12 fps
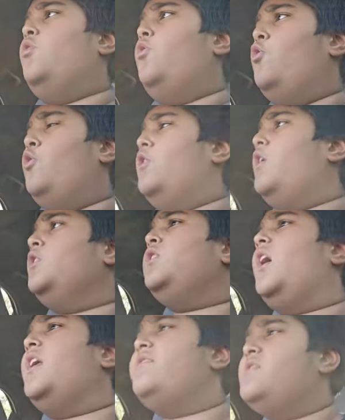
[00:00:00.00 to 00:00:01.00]
or a
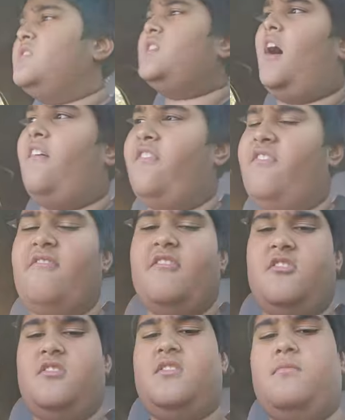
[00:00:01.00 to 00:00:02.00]
lot of stuff
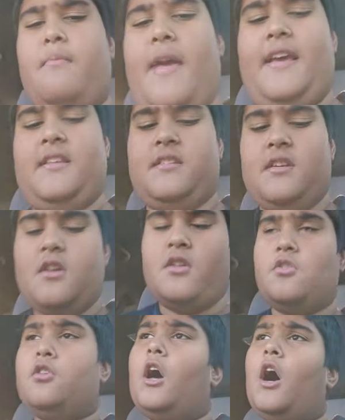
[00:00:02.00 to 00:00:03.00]
makes
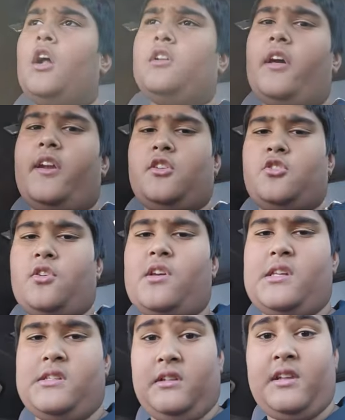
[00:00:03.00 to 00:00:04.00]
not a lot of
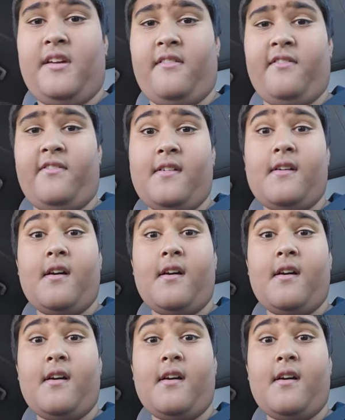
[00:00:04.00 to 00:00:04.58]
trees live